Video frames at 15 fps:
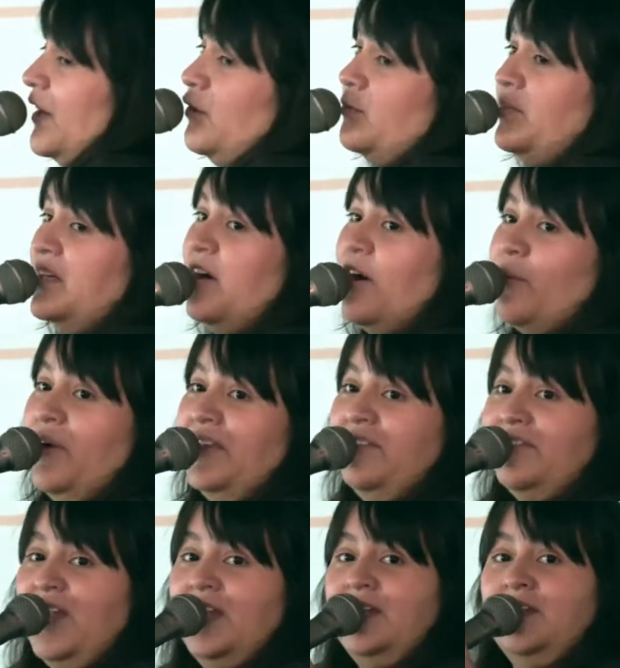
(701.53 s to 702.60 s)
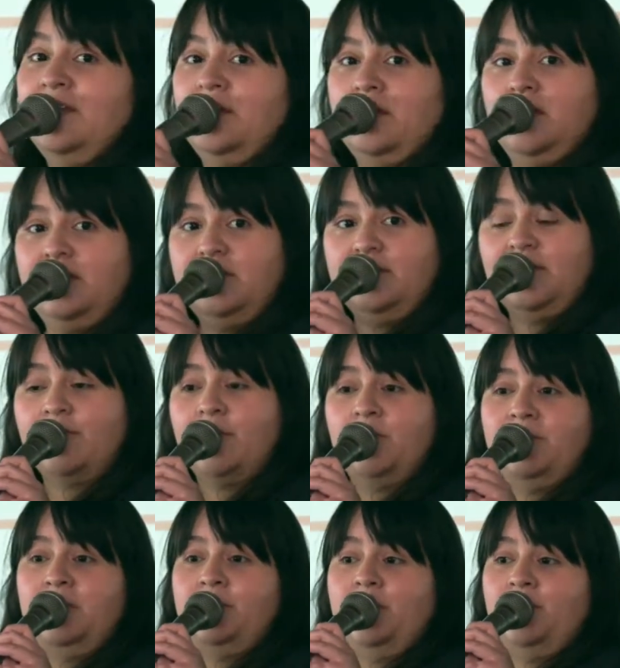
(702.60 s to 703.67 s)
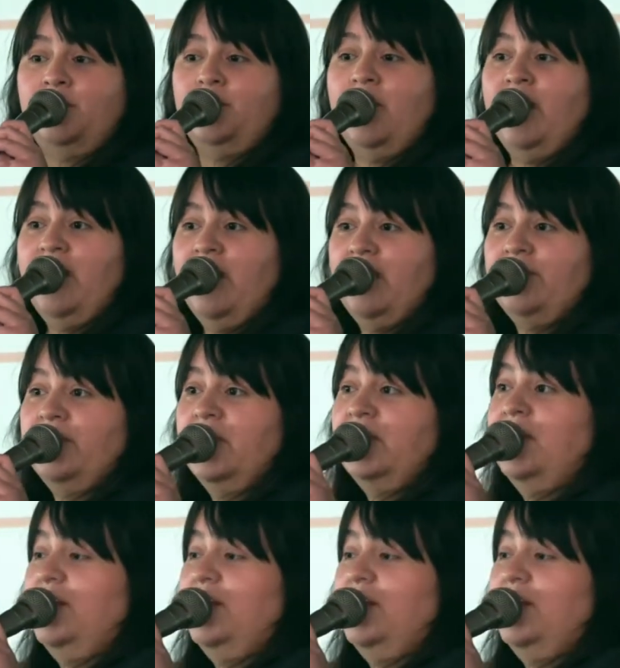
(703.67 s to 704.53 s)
that'll be our way of getting several people who have